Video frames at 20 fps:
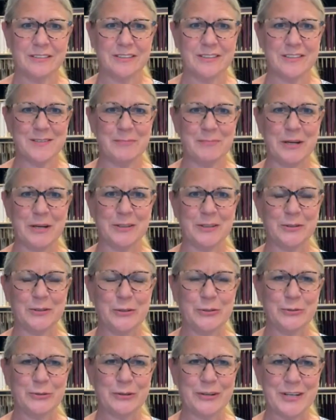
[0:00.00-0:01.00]
It's been a
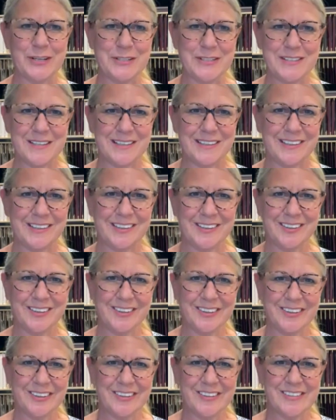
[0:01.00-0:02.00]
little crazy
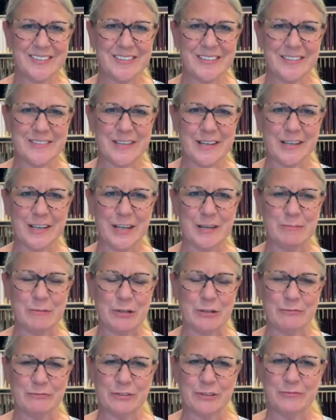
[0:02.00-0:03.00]
since I came
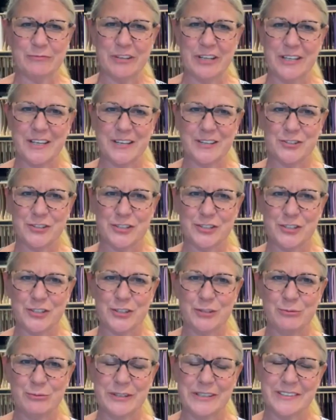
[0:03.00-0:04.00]
home from vacation
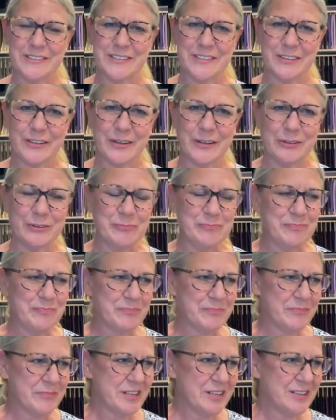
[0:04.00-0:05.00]
2 weeks ago.
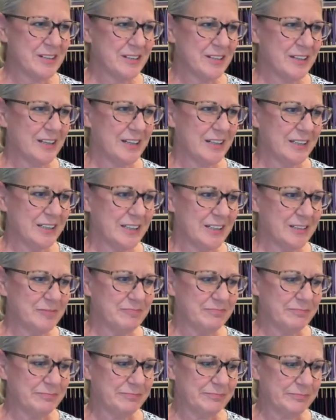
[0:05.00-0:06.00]
Well,
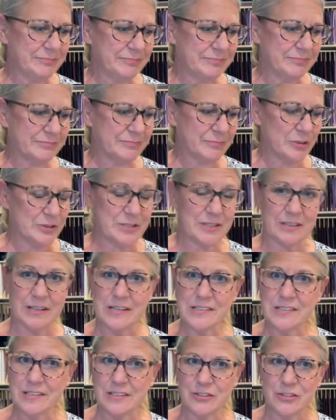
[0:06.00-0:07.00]
it's
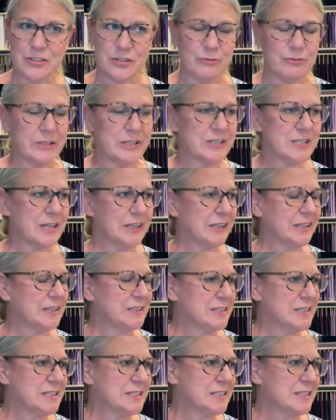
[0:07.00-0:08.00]
less than 2 weeks, I
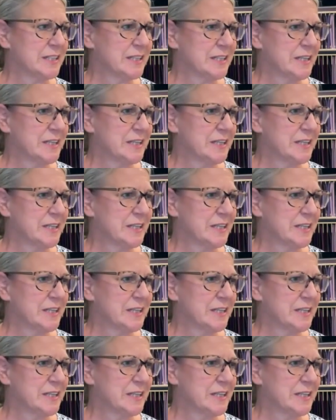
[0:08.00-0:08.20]
guess.